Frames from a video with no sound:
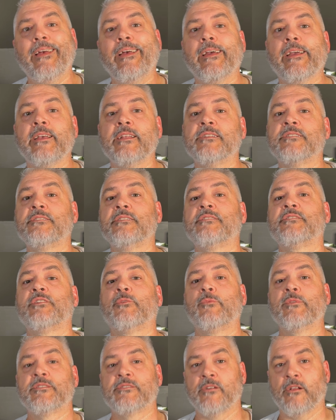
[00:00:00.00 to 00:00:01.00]
Consistent
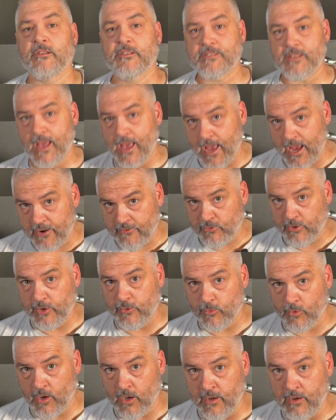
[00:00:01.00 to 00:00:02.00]
results every
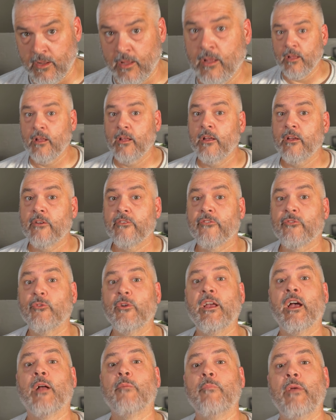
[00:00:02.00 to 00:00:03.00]
run. Free
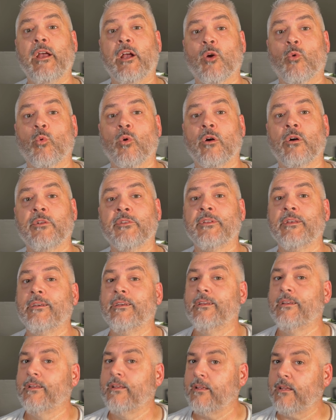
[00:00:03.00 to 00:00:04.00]
on MakerWorld.
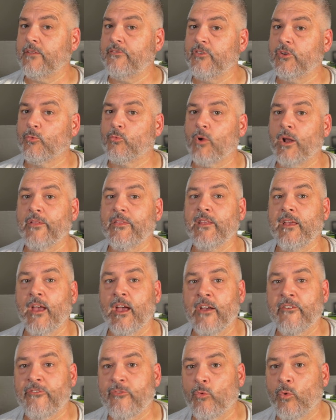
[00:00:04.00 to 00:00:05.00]
If you're running the
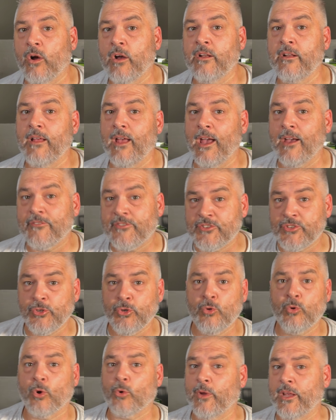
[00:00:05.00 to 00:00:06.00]
F1, F2,
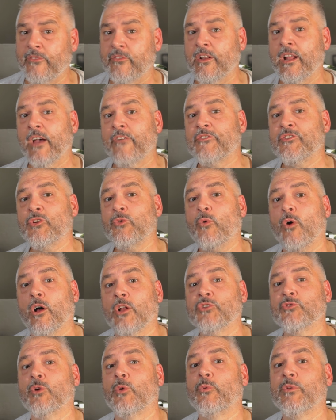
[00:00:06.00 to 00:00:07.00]
or even F2
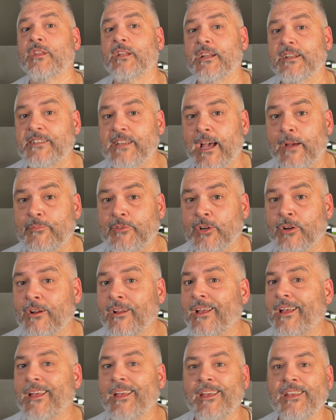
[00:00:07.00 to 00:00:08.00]
Ultra with an adapter
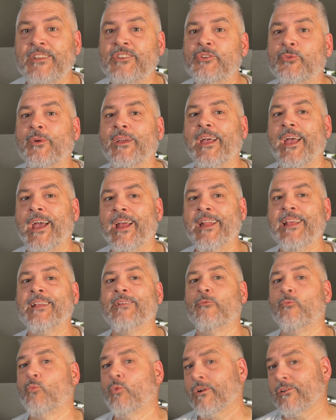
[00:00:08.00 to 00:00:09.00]
and doing any
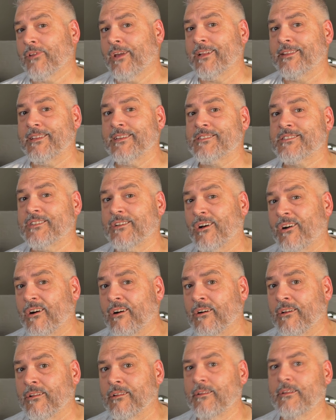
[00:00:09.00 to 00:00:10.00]
work like this at
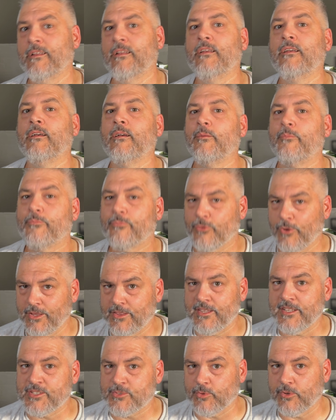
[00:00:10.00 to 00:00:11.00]
all, print
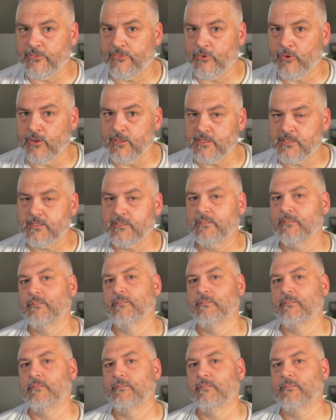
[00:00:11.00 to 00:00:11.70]
this one first.